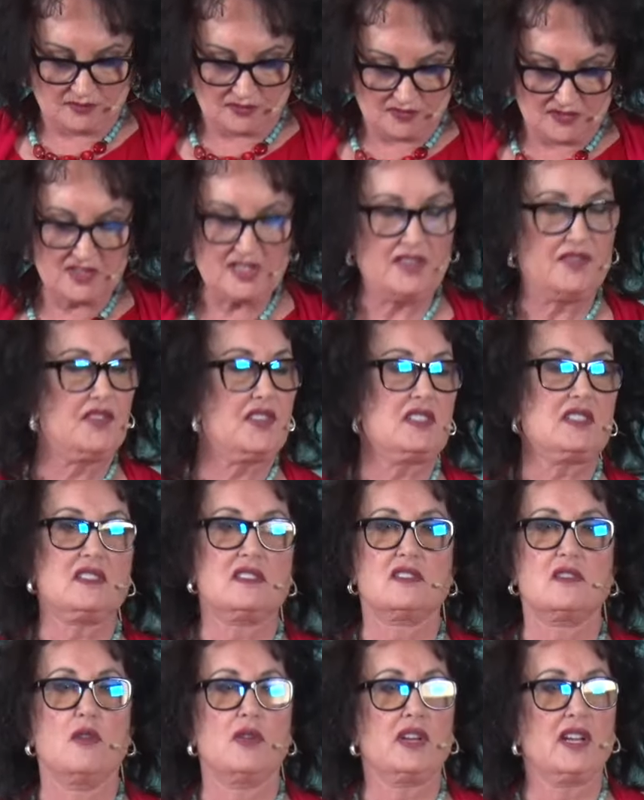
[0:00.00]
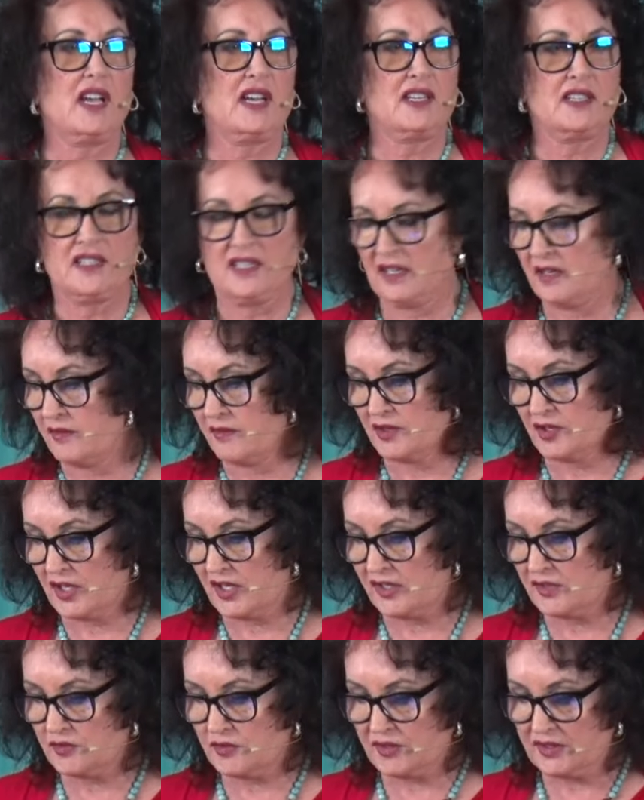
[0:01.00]
See if this is going on in any of your
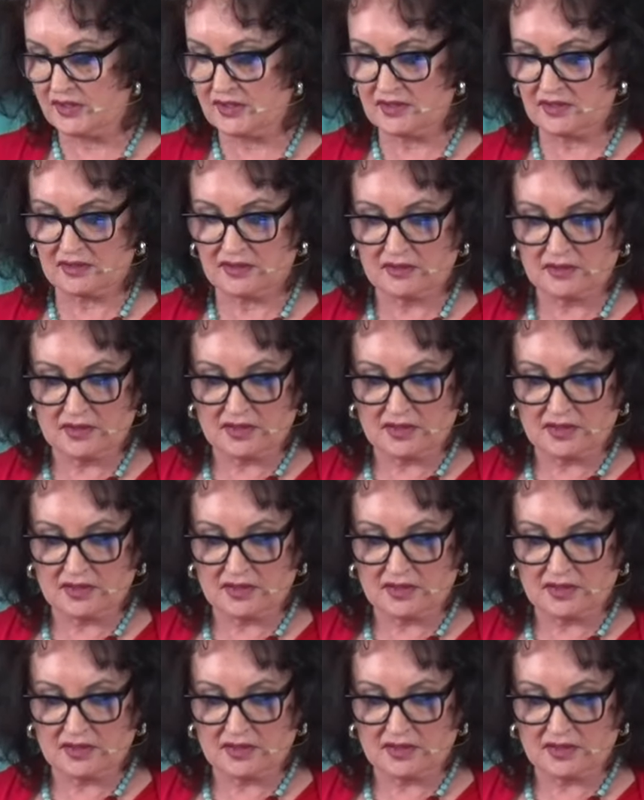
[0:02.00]
countries.